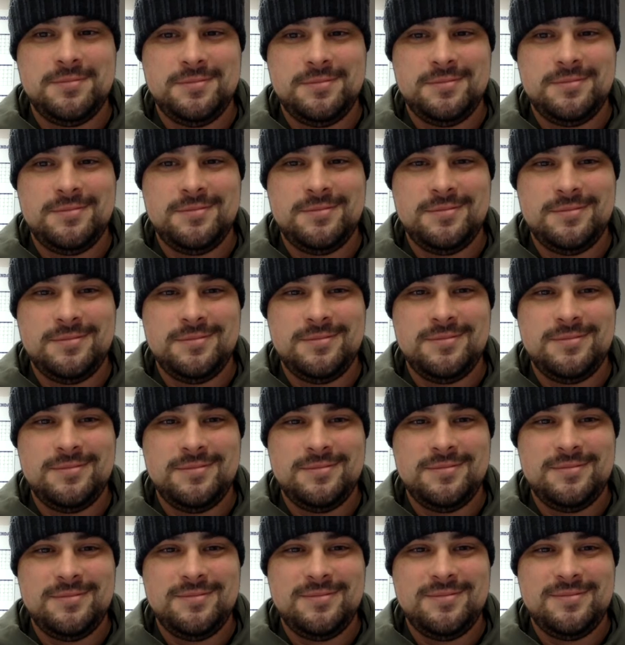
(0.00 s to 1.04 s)

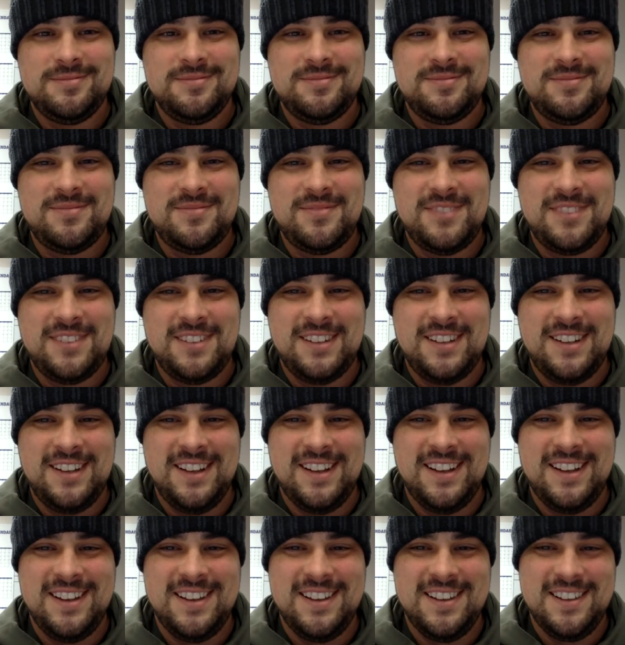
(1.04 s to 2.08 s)

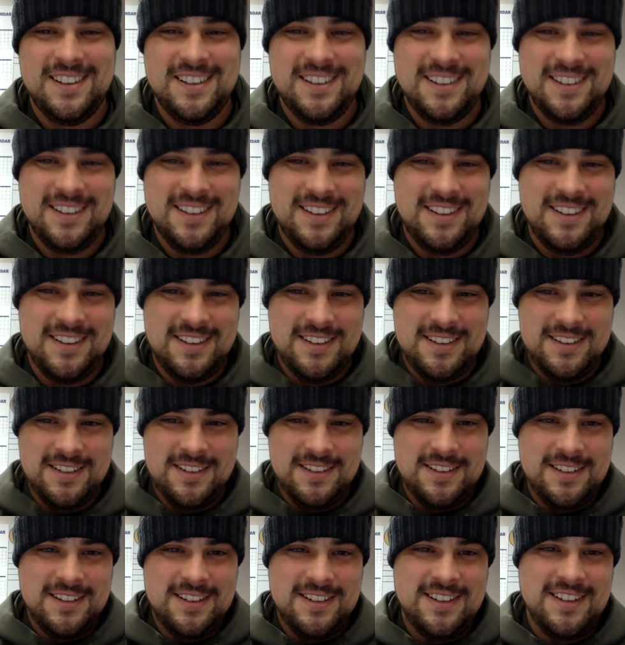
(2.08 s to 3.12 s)

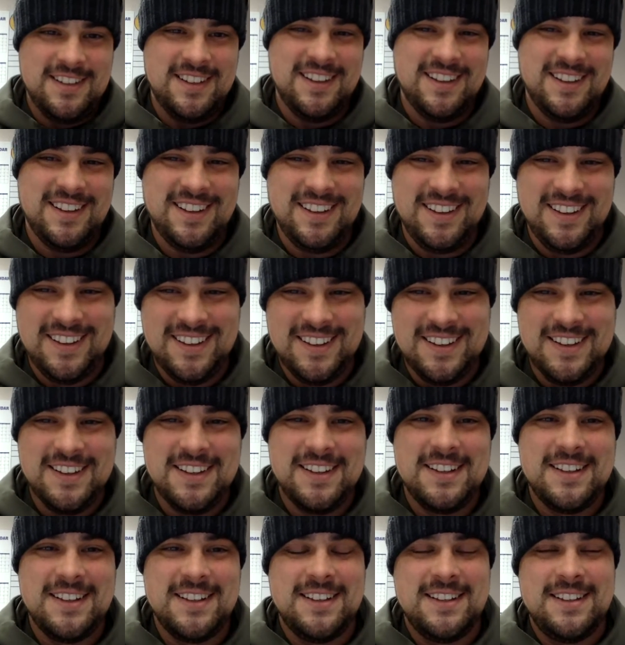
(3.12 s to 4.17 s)

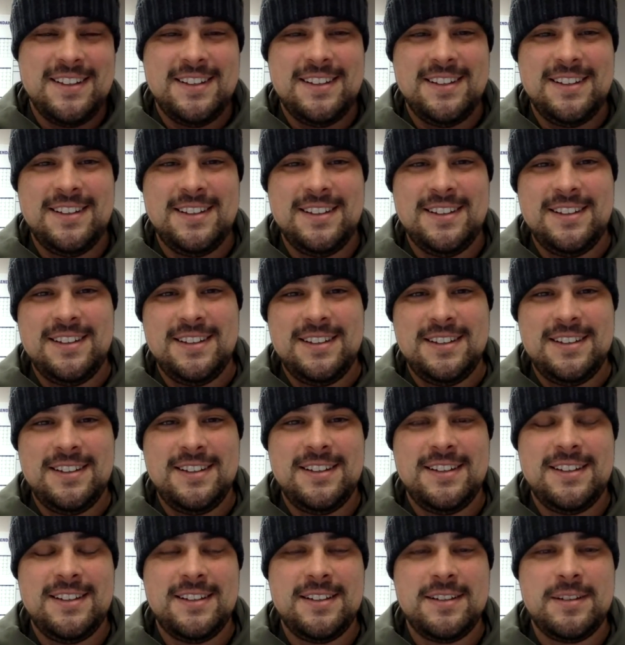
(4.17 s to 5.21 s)

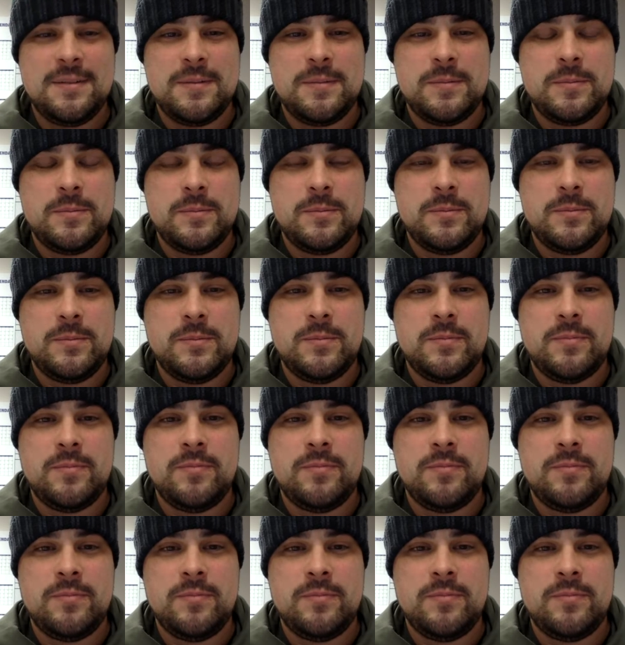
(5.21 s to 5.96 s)
(not speaking)